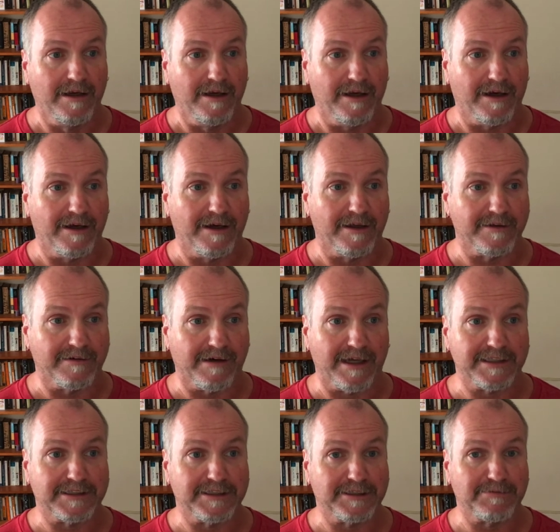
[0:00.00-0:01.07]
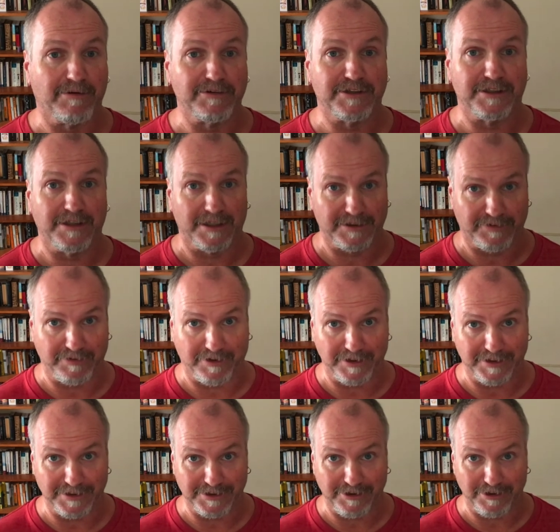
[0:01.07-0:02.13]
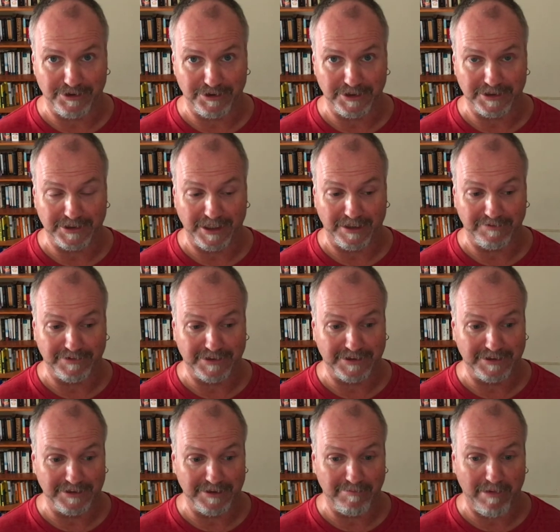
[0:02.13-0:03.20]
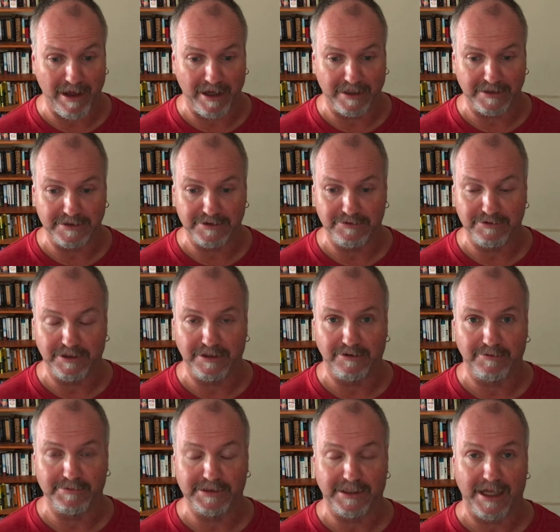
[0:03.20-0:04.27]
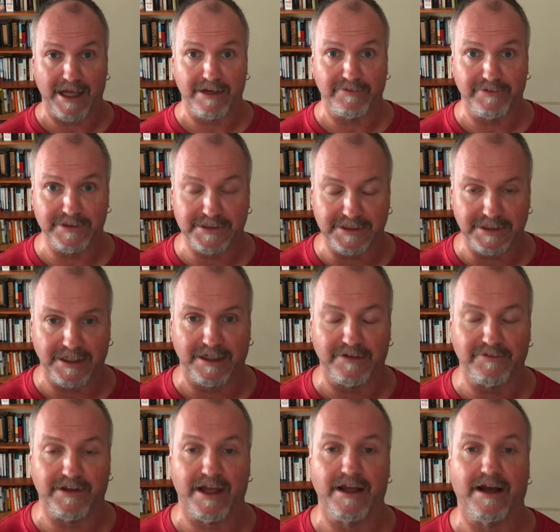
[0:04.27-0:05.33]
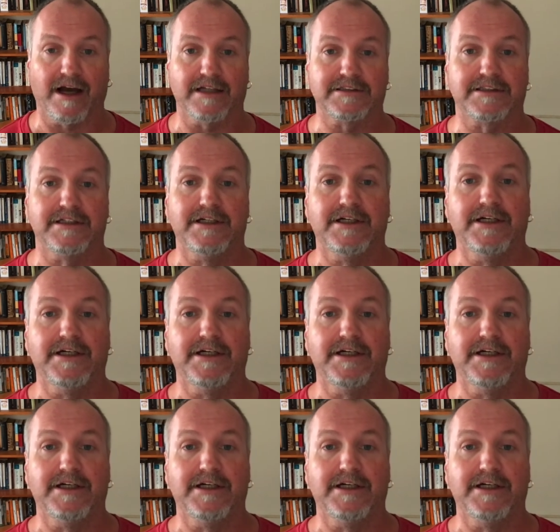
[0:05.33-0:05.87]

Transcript: the last 6 months, it does feel like this country has kind of slid back into almost an atavistic kind of chaos.